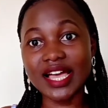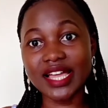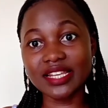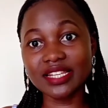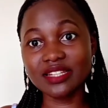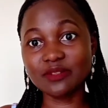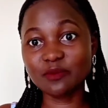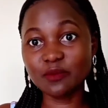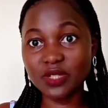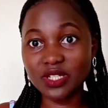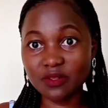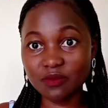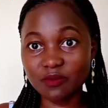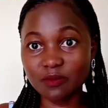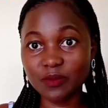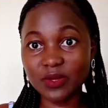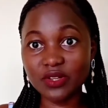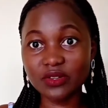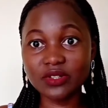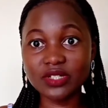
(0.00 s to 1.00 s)
and
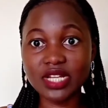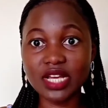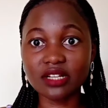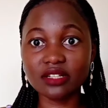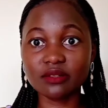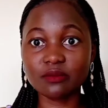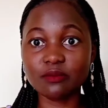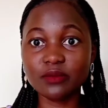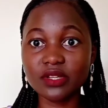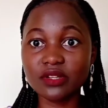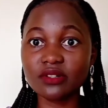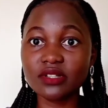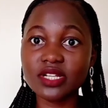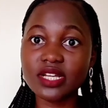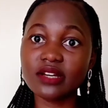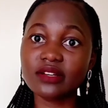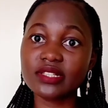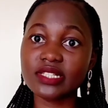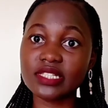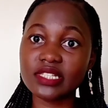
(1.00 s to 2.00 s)

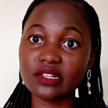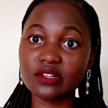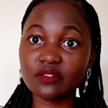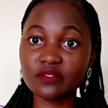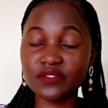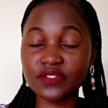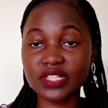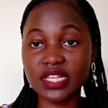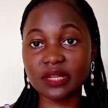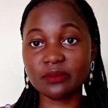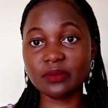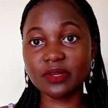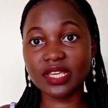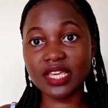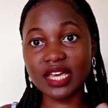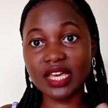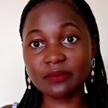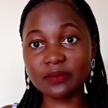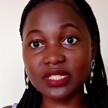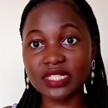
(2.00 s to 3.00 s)
build ourselves and
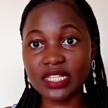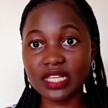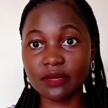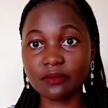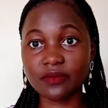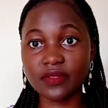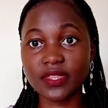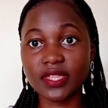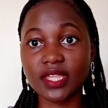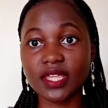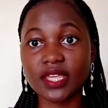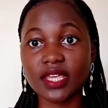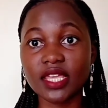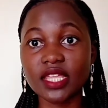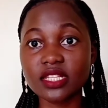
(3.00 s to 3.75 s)
become something.